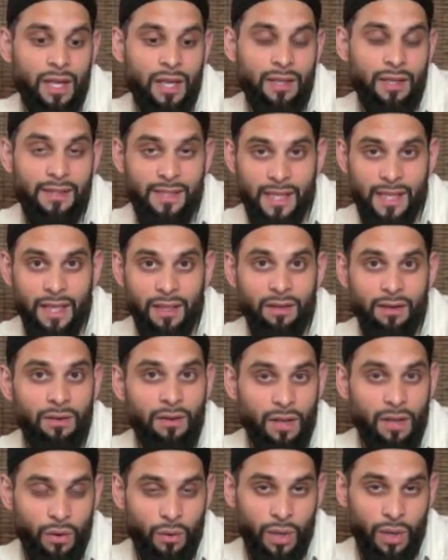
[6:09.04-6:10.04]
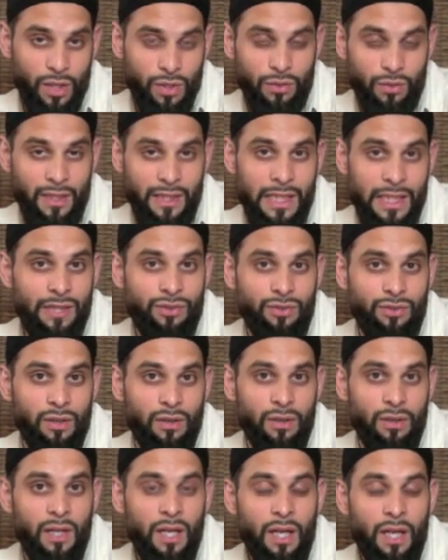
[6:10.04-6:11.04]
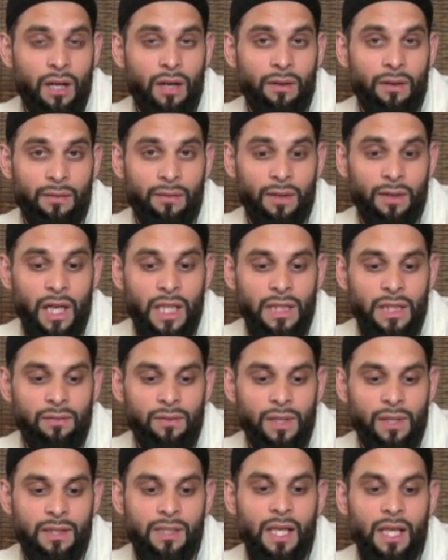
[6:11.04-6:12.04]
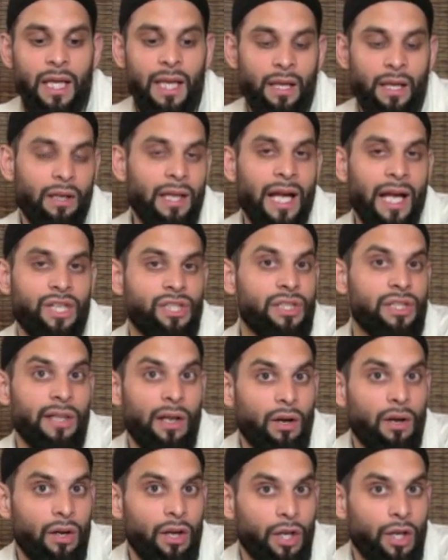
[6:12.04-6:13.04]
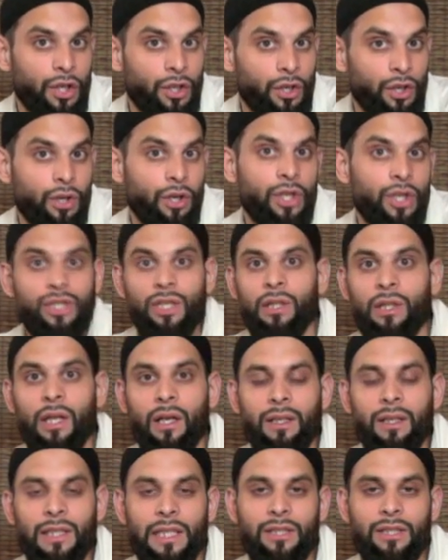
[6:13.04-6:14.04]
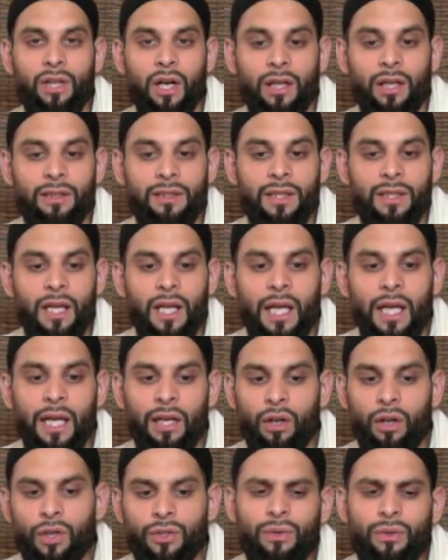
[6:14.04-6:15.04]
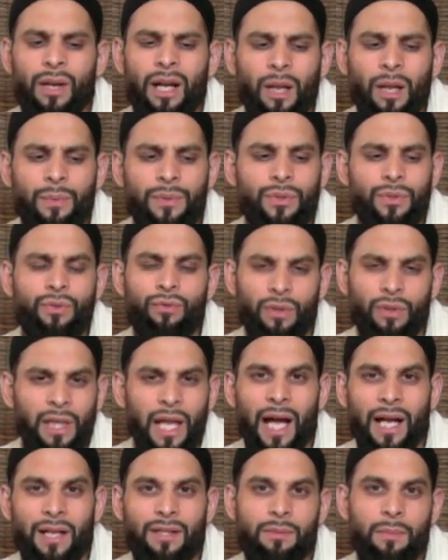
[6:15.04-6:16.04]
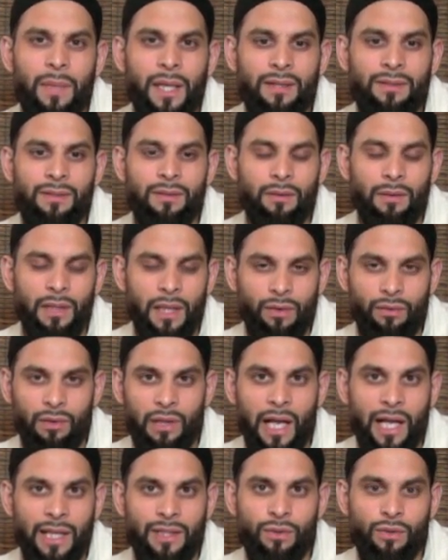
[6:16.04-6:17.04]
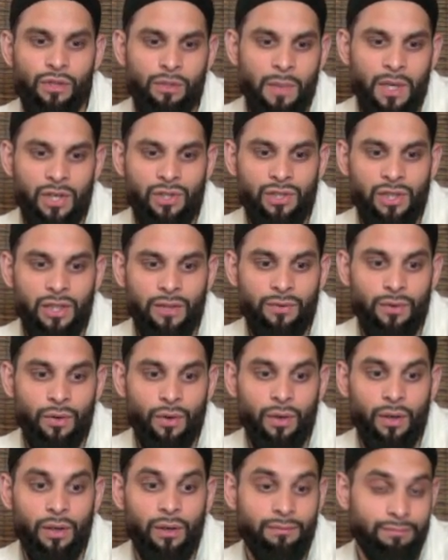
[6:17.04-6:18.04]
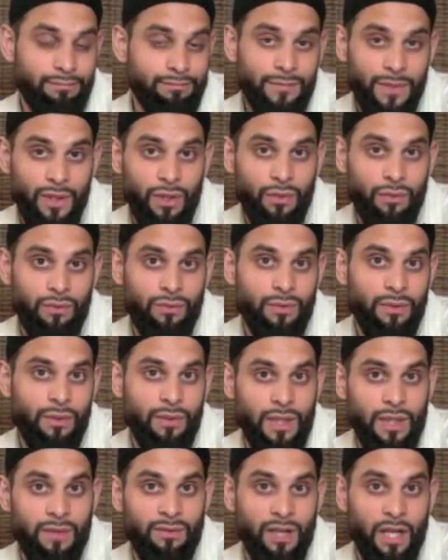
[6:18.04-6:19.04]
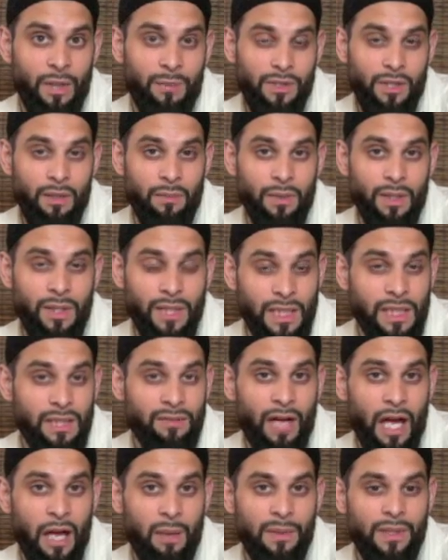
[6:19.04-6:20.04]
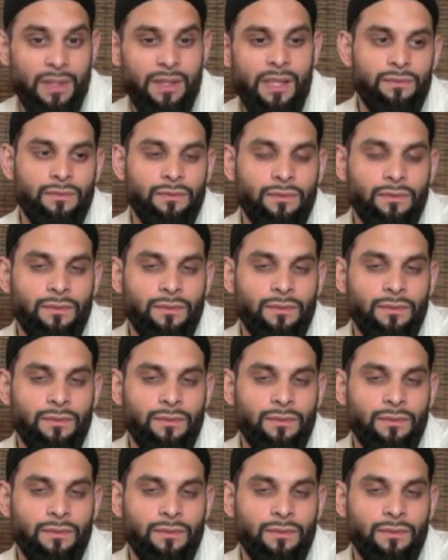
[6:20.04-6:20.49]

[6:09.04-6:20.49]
the skin, according to these Eastern philosophies, it will actually encourage a lung detox. It also helps to relax you, especially if you are, giving up some addictive habits.